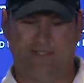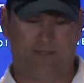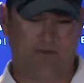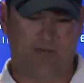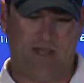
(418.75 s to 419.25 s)

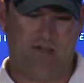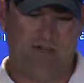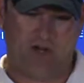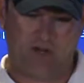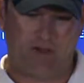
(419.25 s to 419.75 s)
so, yeah, we
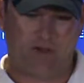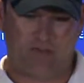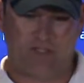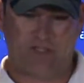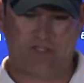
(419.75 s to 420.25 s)
talk about
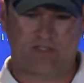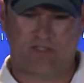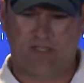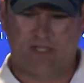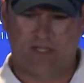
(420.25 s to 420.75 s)
those things.
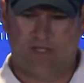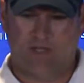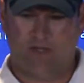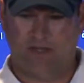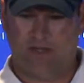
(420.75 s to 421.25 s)

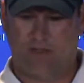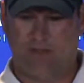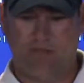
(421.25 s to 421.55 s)
The